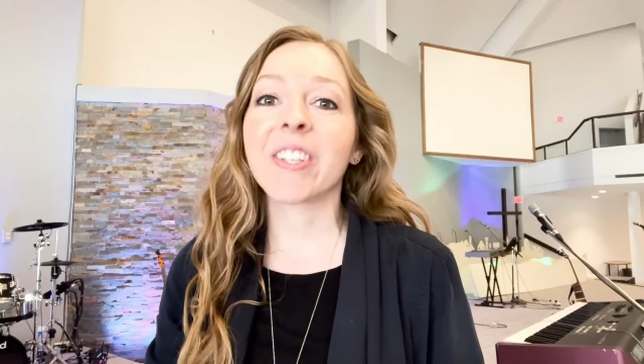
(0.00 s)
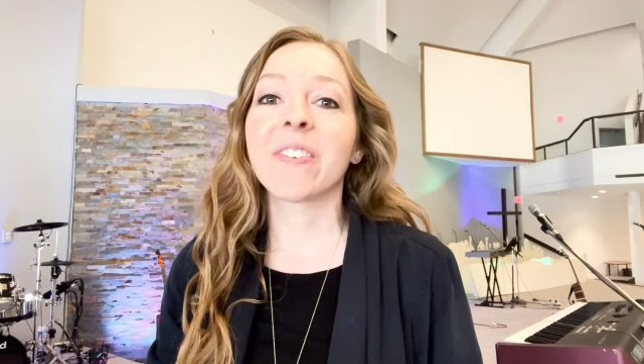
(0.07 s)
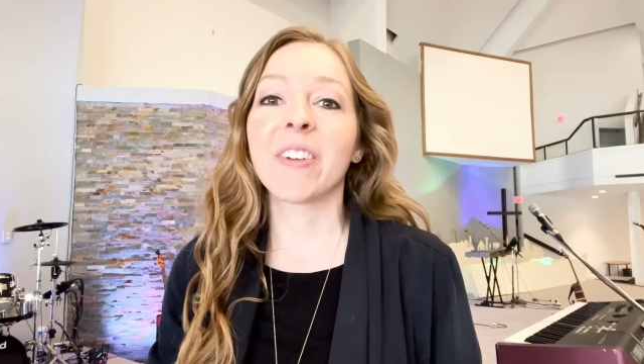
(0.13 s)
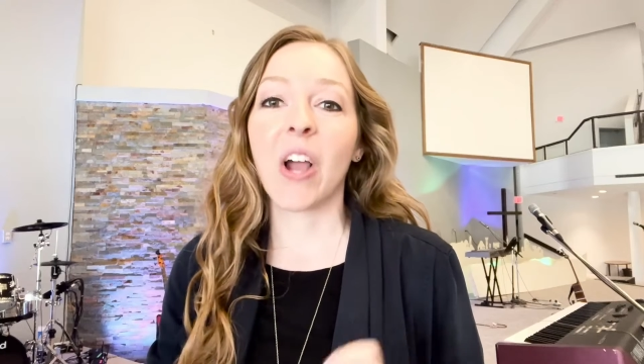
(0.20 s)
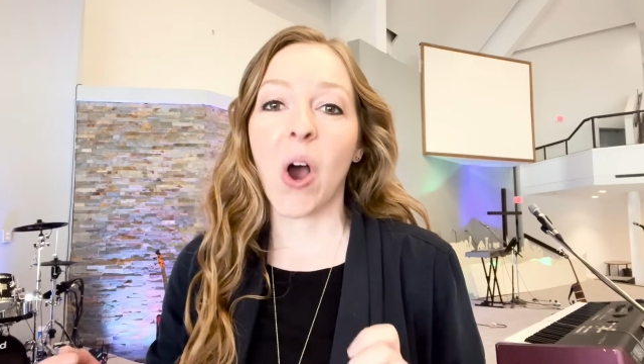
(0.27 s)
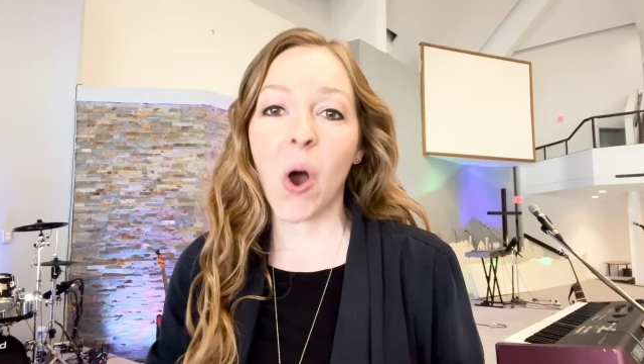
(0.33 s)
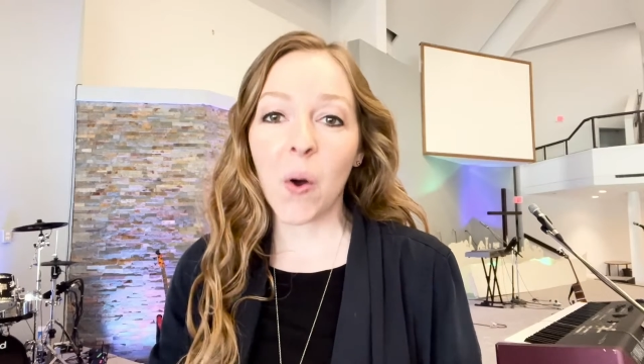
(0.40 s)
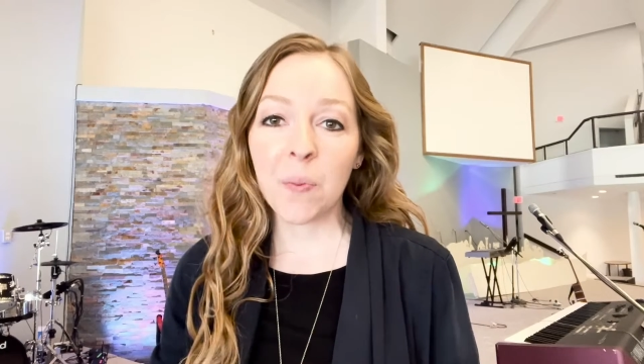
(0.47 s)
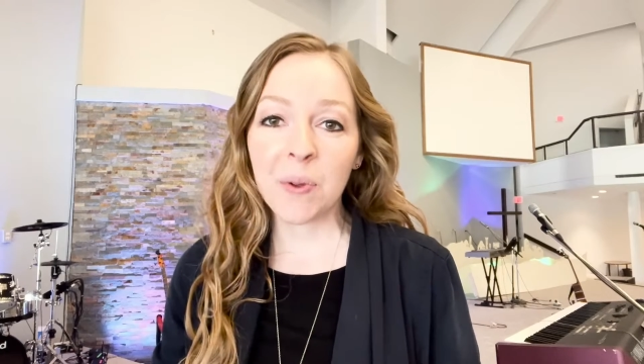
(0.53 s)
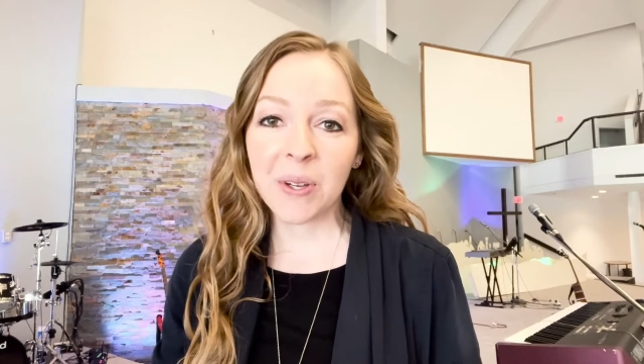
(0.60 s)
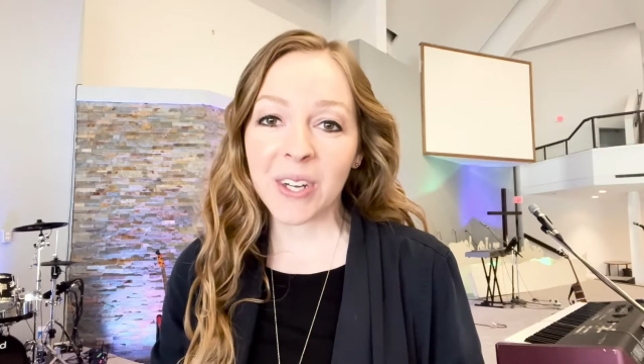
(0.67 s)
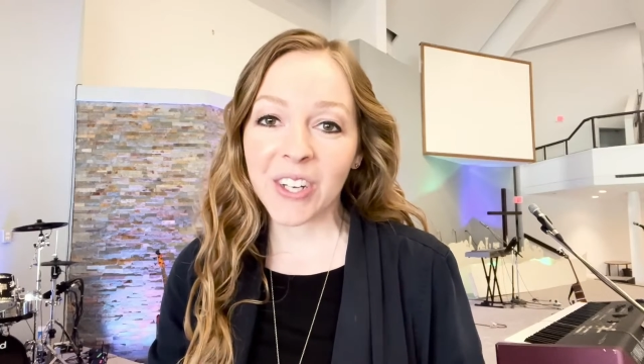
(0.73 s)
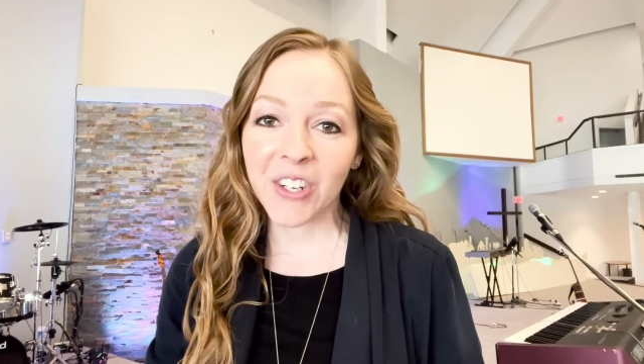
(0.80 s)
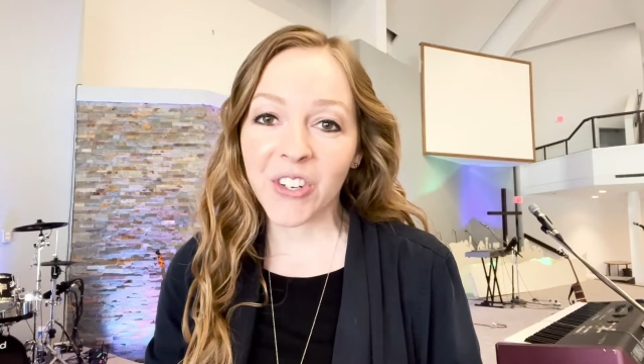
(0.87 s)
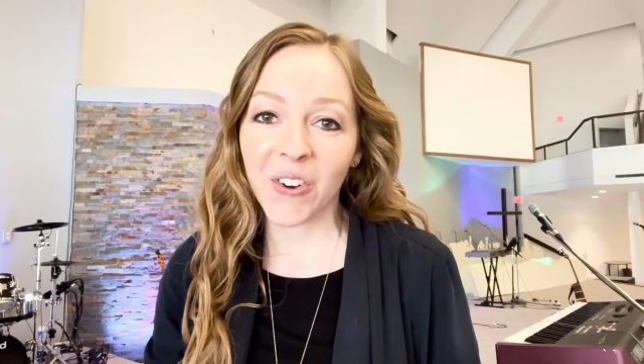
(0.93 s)
We hope you
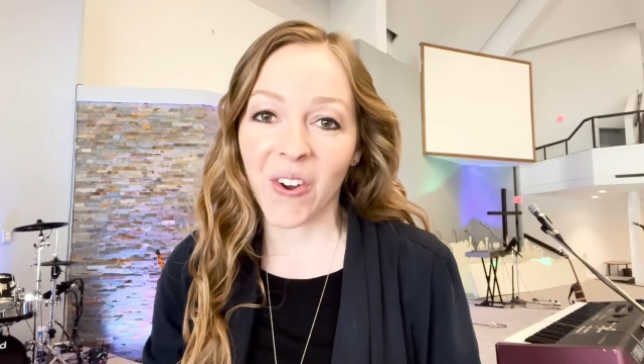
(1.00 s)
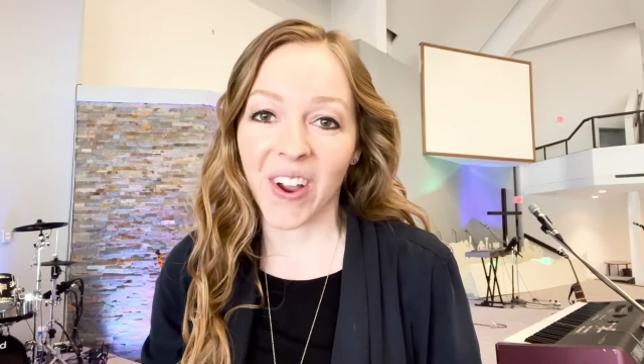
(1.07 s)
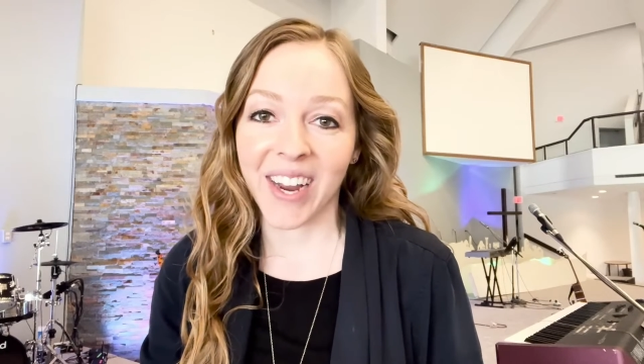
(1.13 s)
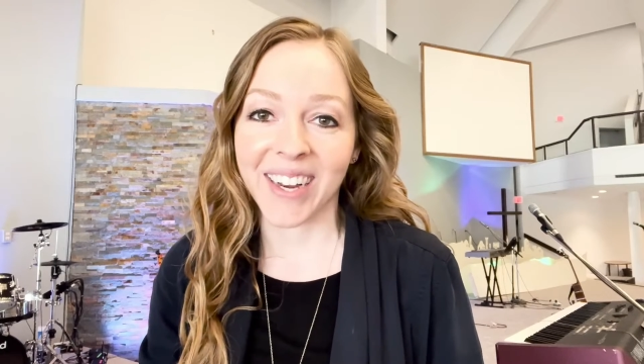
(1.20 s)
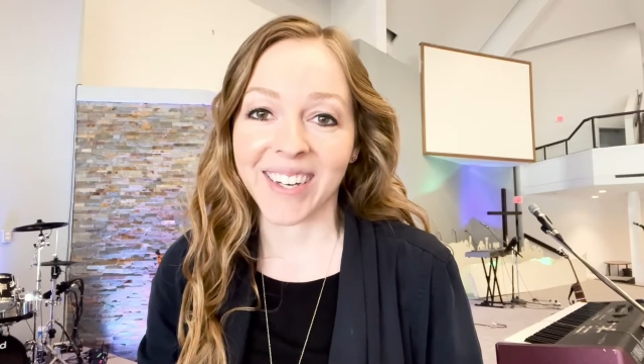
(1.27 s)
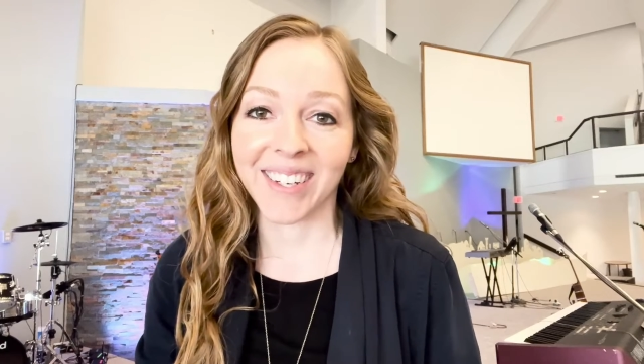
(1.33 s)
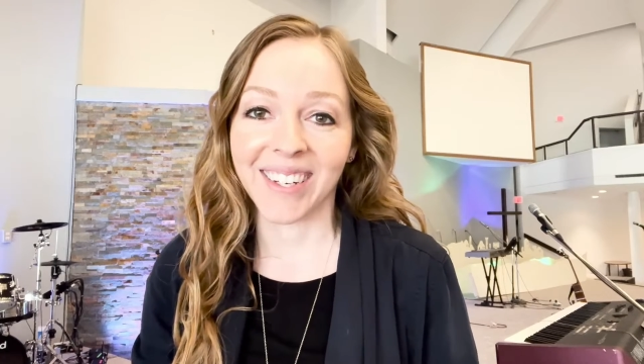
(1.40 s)
can join.